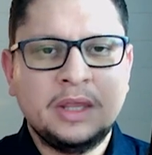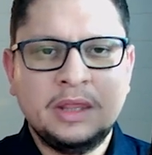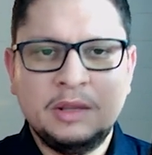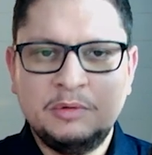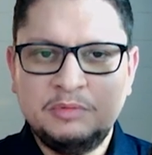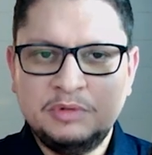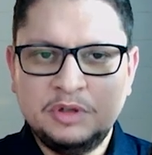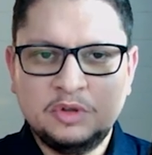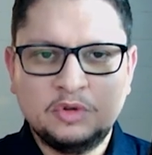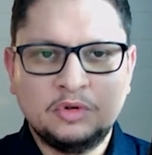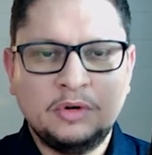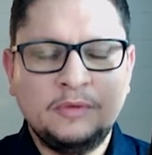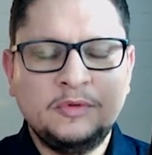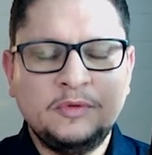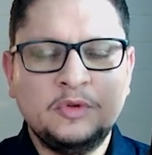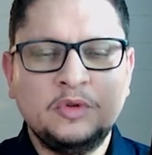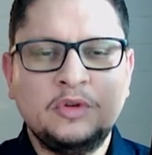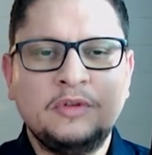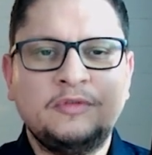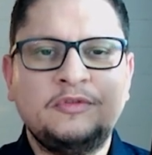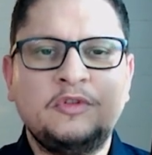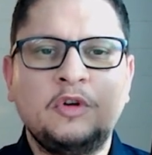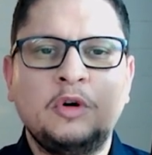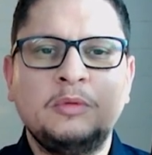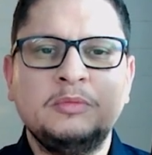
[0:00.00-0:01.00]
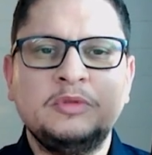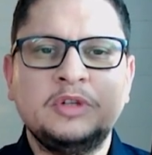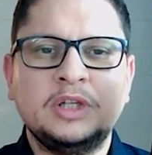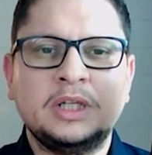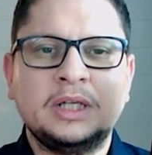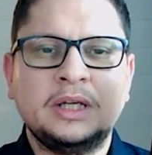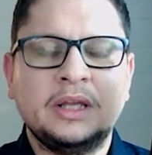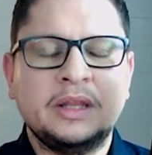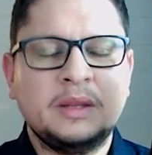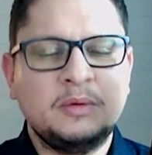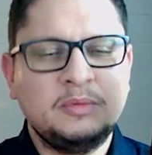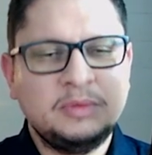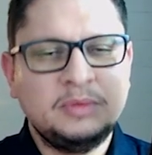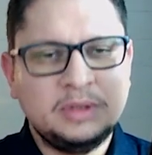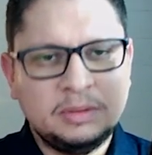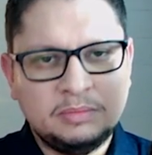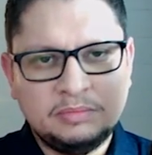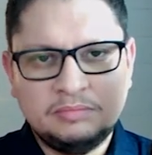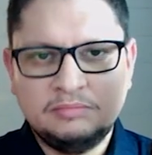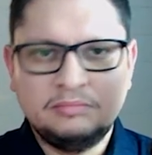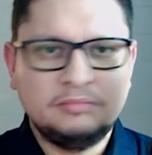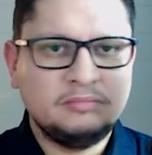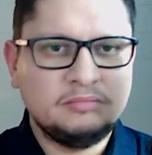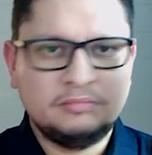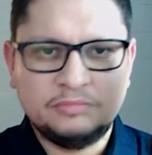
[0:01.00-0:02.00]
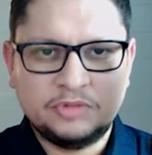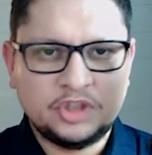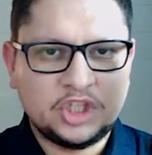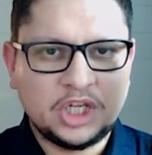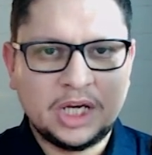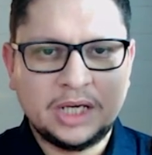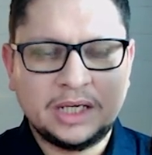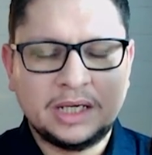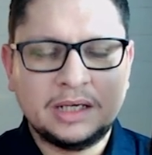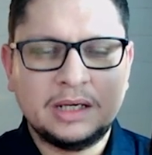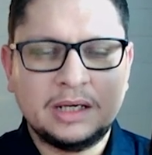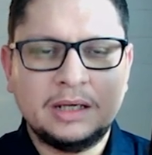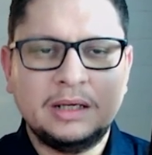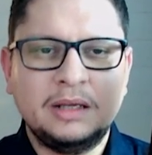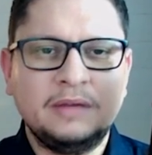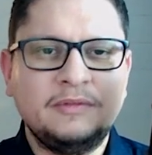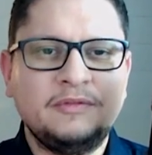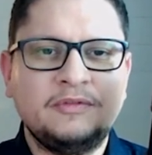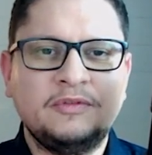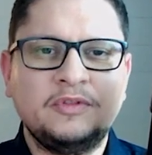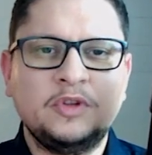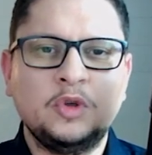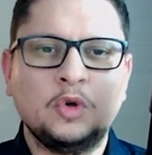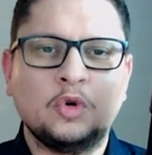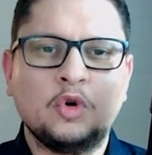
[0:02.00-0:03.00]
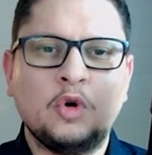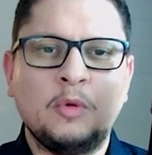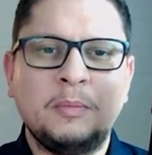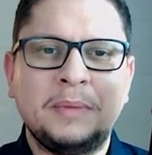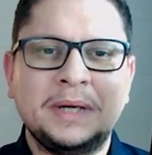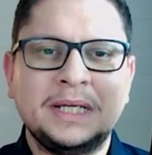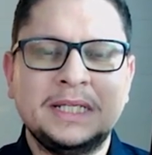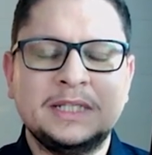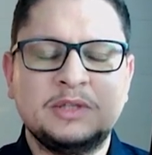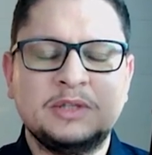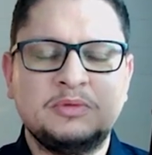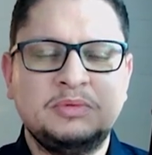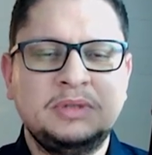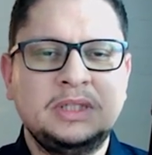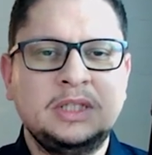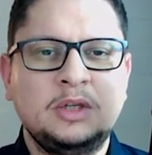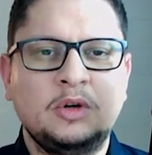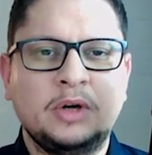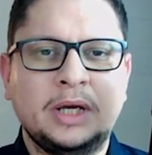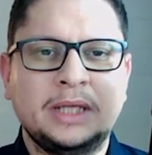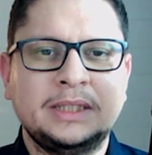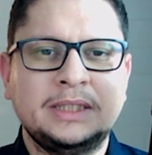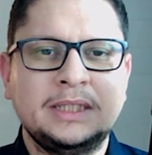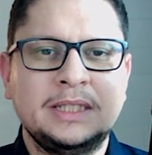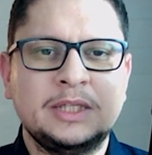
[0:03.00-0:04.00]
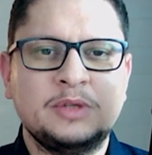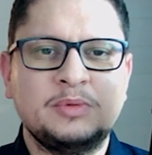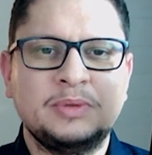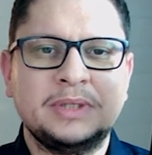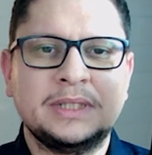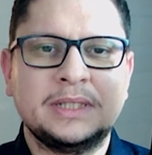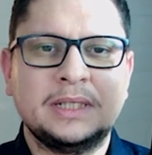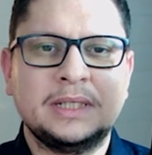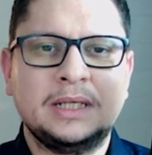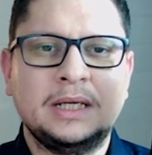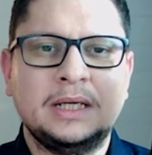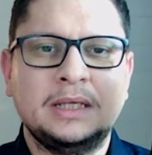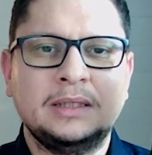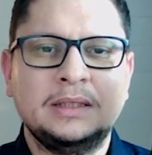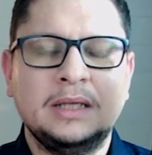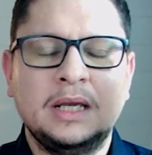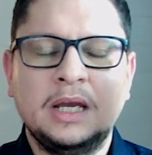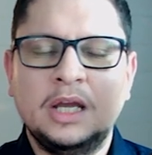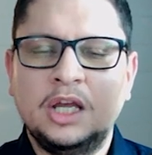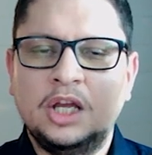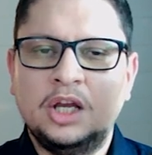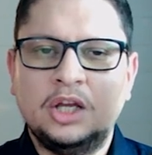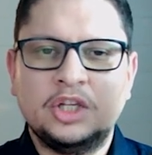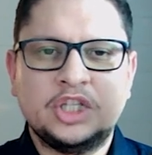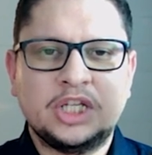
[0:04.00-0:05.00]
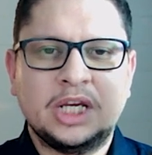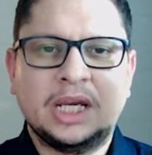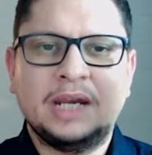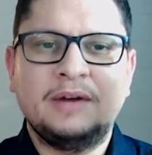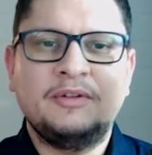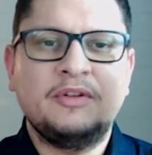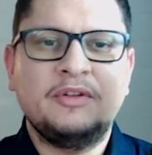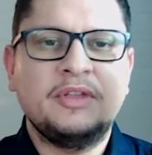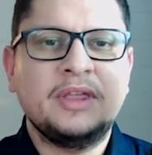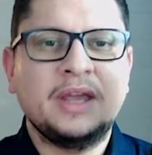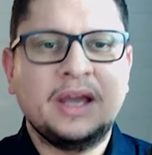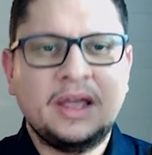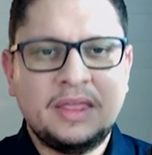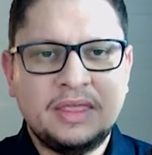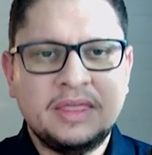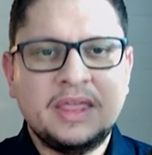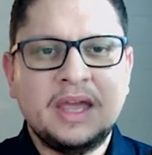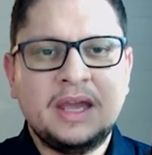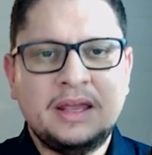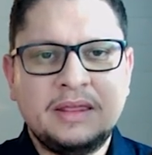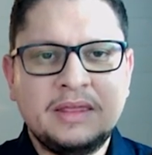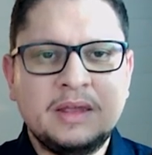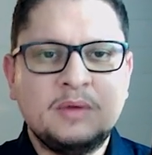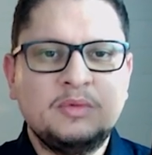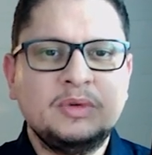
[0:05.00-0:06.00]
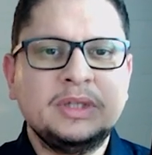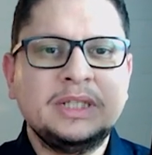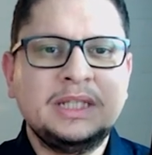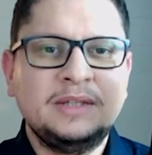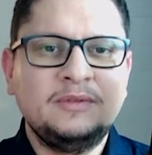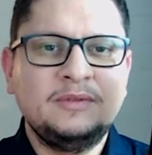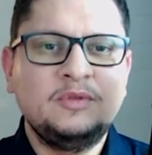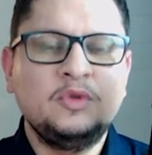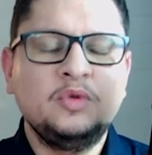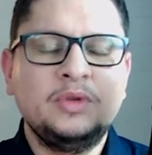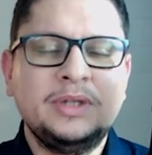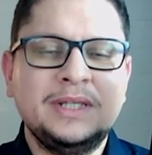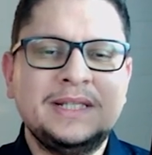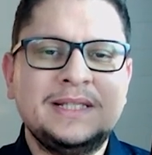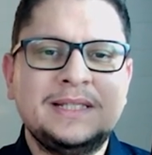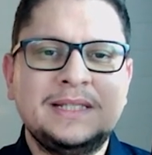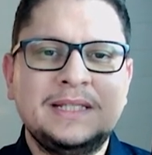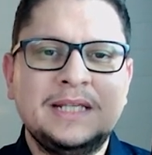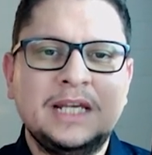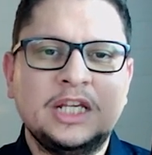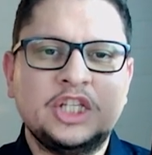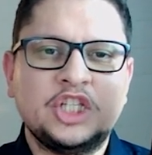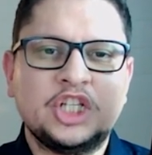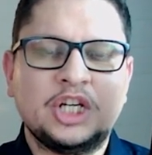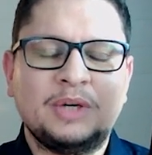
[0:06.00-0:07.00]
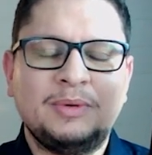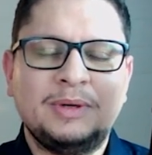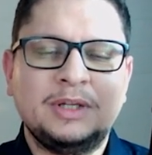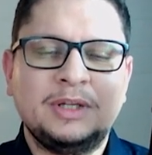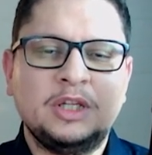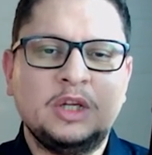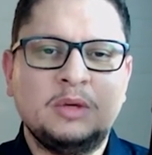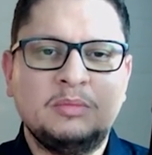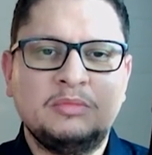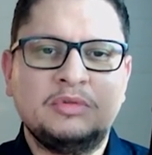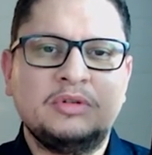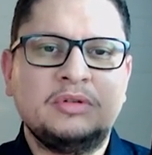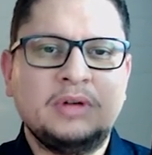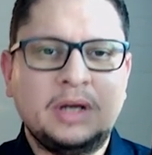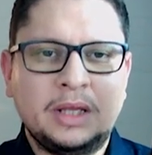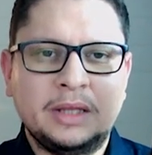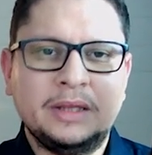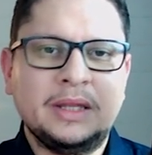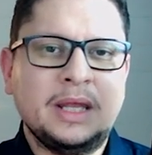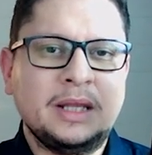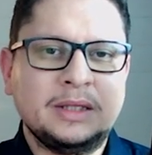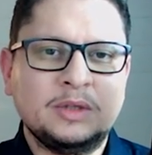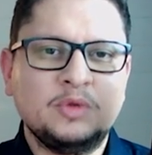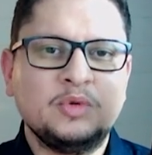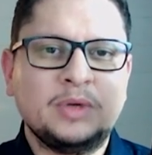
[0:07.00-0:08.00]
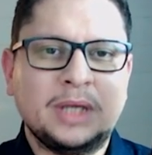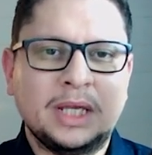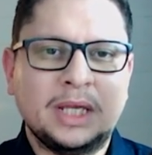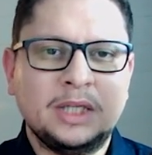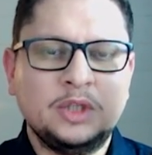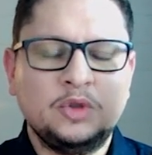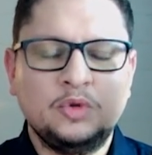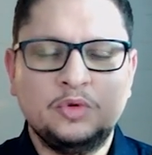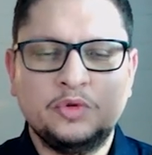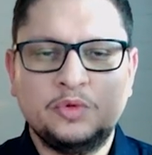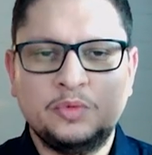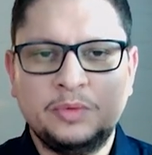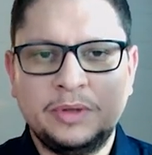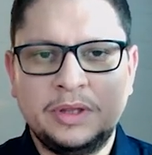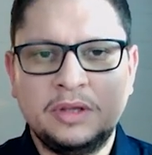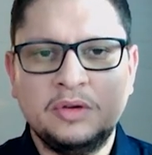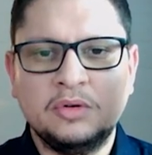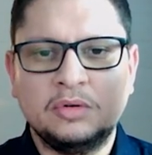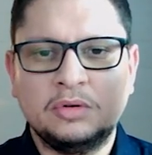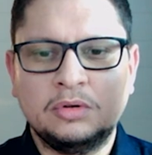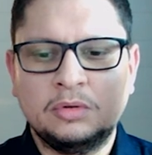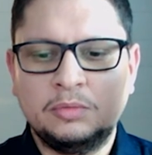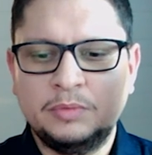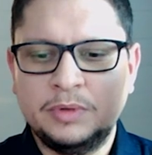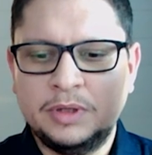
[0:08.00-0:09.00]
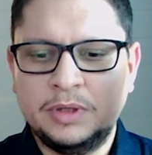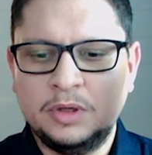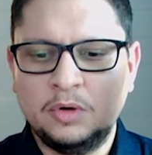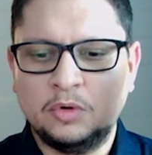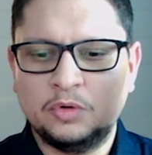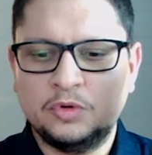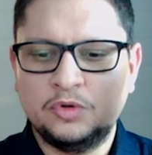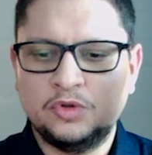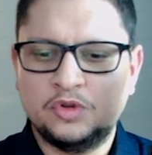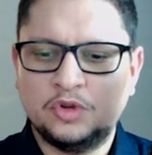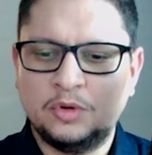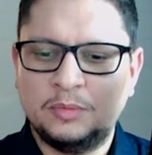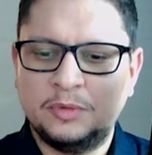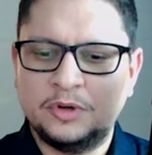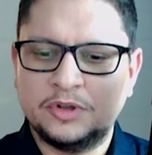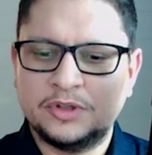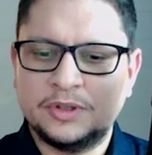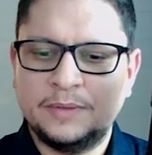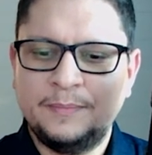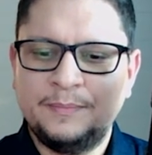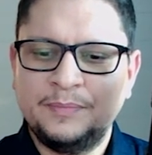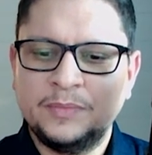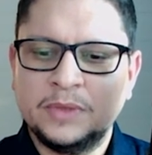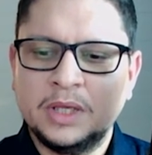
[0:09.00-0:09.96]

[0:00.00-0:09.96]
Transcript: They will review the formula, they will check if your company is really located in Switzerland, check everything, and then they will give you the CHRN number, and that you can use with your customers.